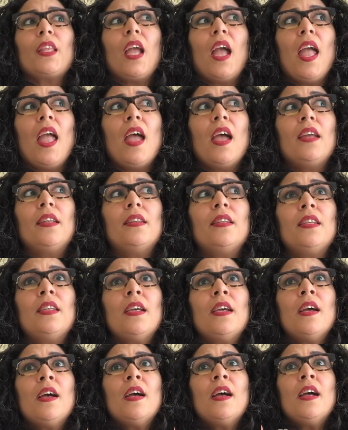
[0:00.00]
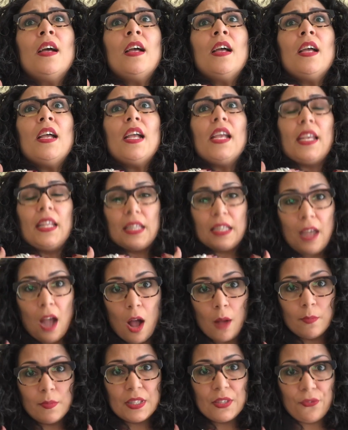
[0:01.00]
And it
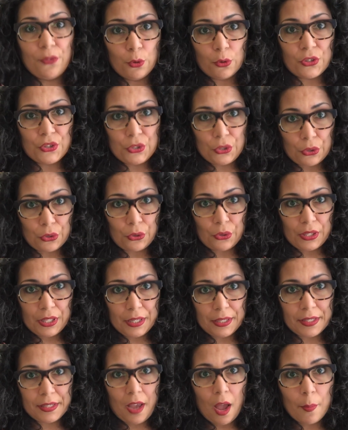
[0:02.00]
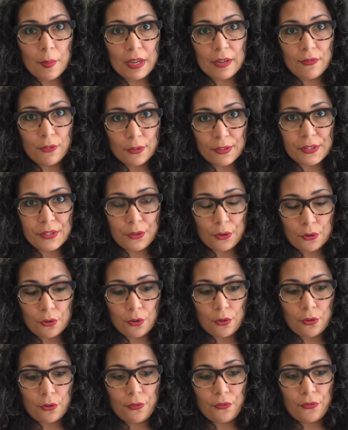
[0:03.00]
comes full circle. It is coming full
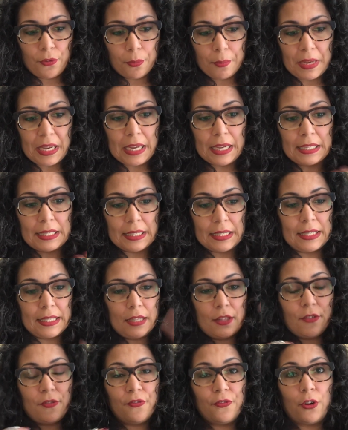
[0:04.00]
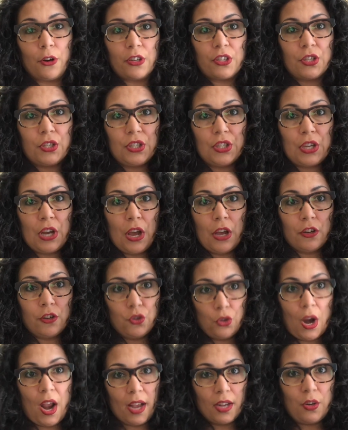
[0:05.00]
circle for me to see the first
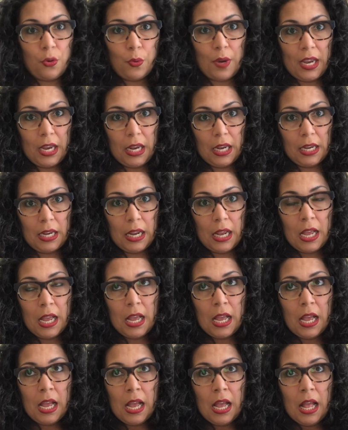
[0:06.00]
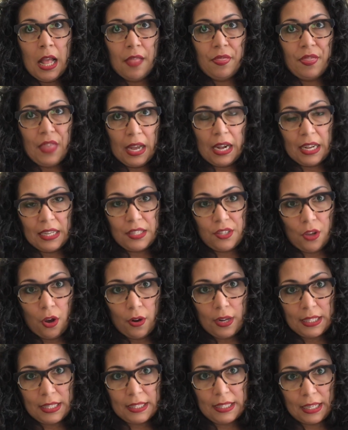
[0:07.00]
drag queen that I saw
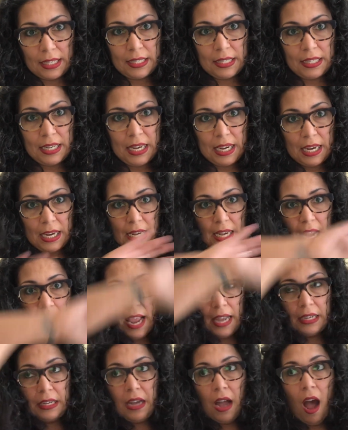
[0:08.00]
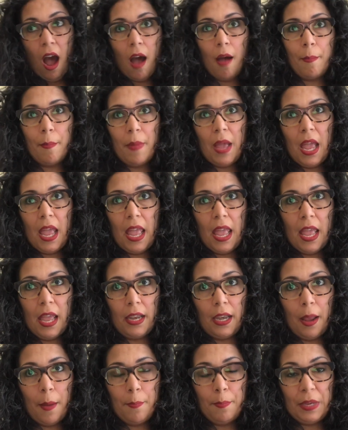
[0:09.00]
at 16 and come
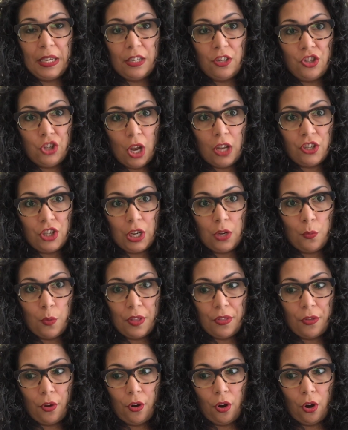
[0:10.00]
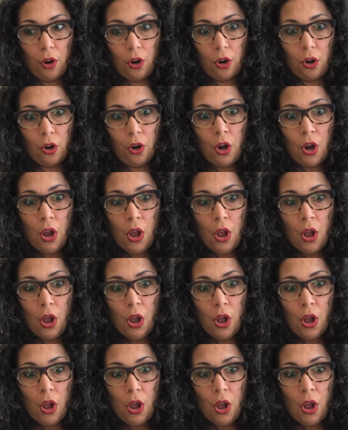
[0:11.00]
and be judging with her,